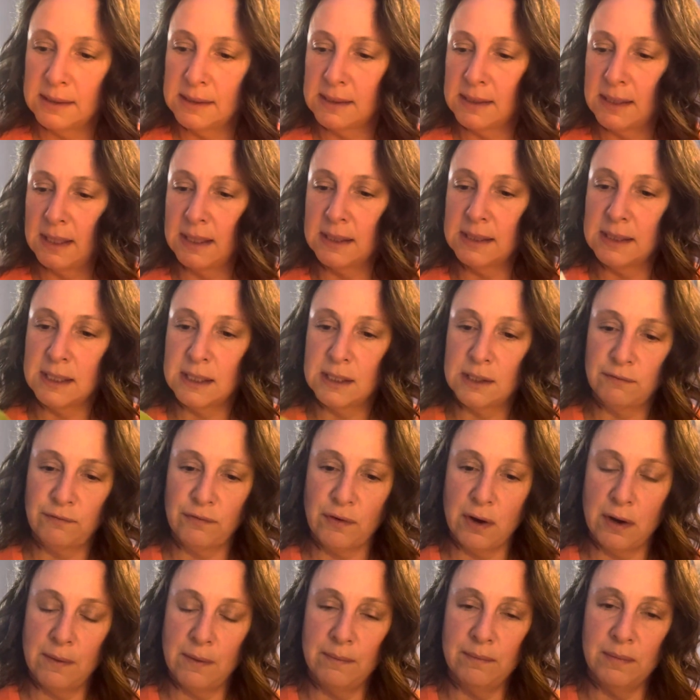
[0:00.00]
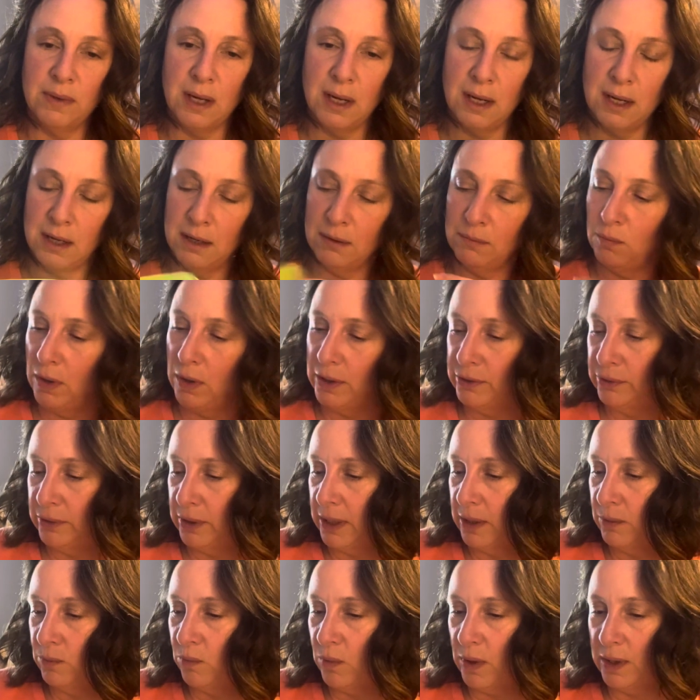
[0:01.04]
this is from uh, Wondering
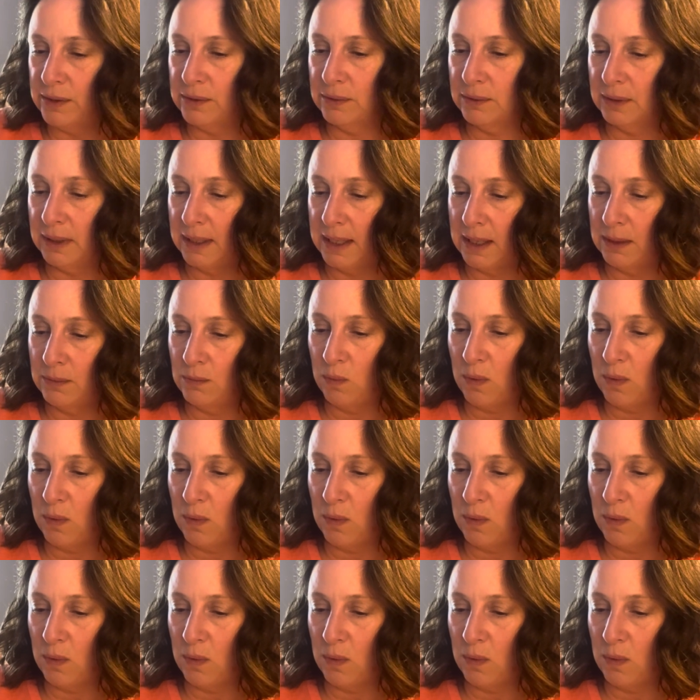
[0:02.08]
in Wonderland